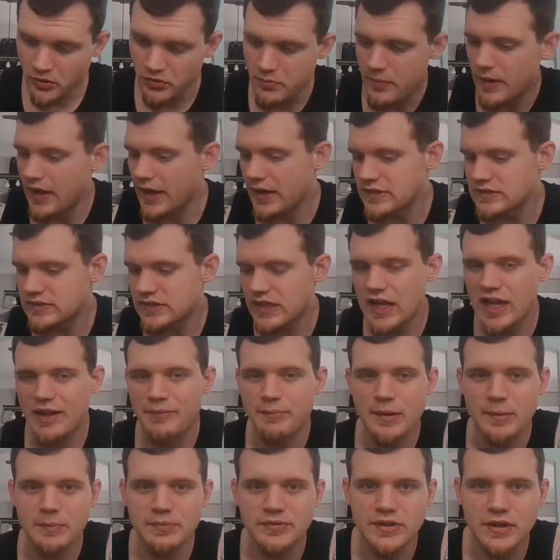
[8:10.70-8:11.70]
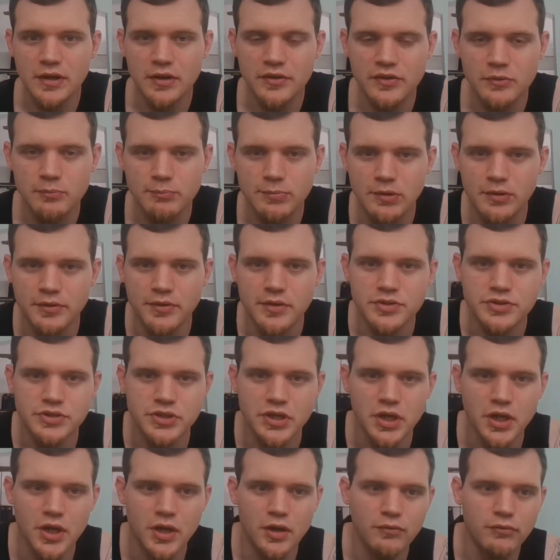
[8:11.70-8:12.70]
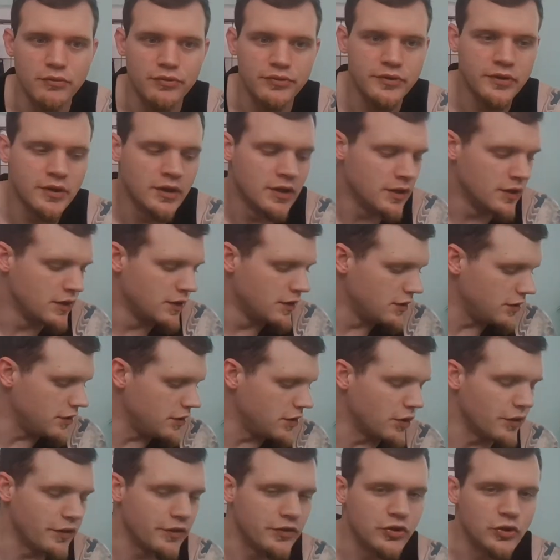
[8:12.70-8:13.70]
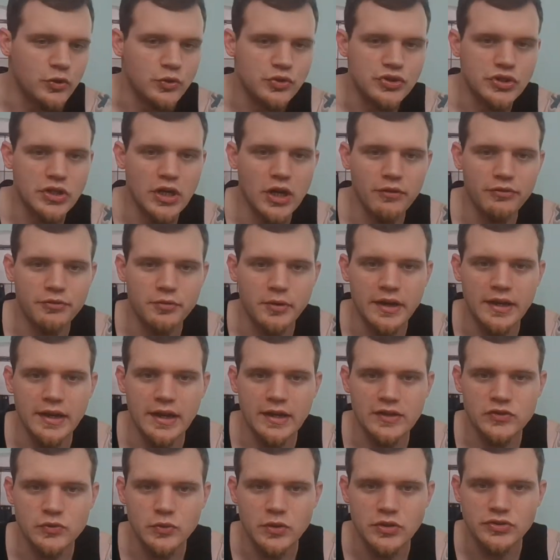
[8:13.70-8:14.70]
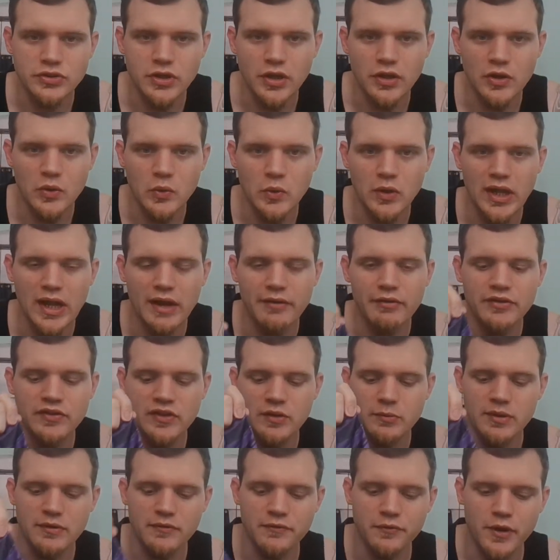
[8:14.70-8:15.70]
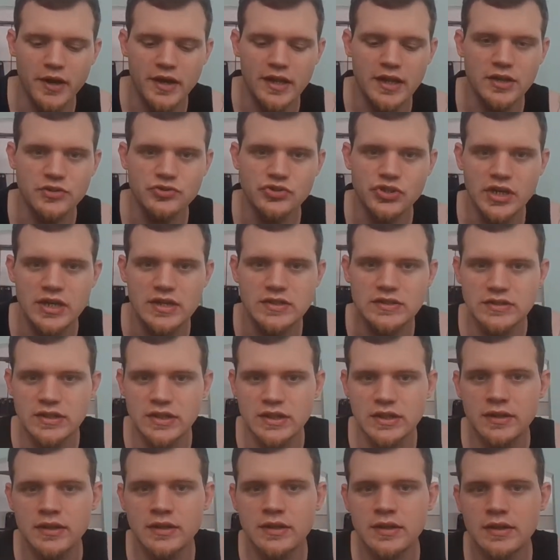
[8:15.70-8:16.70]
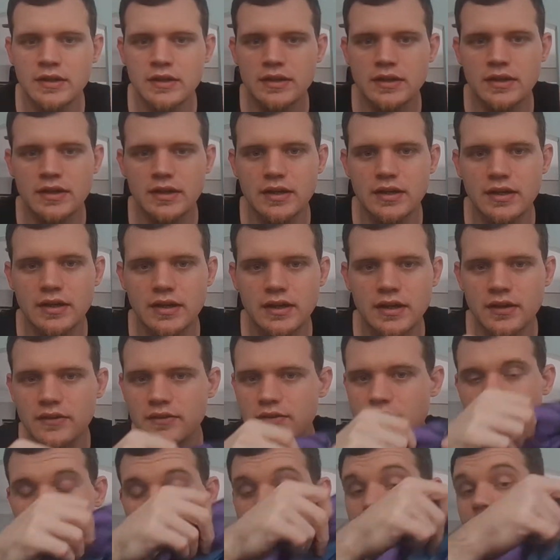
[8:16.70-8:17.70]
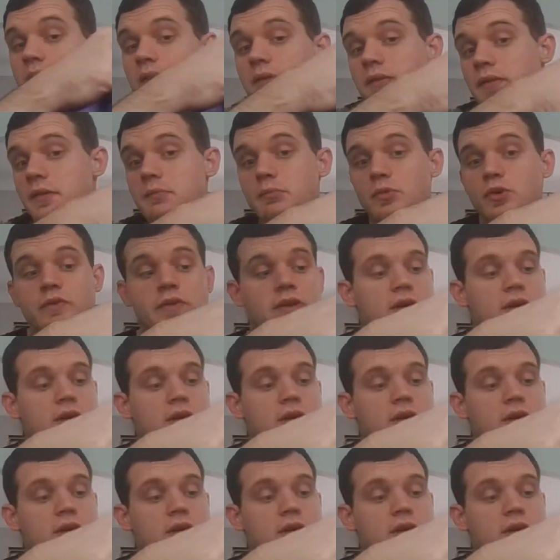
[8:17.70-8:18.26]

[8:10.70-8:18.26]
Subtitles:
my setup upstairs and build the shelves, you know, the 2 shelves right next to each other will obviously be Freddy and Jason because of the movie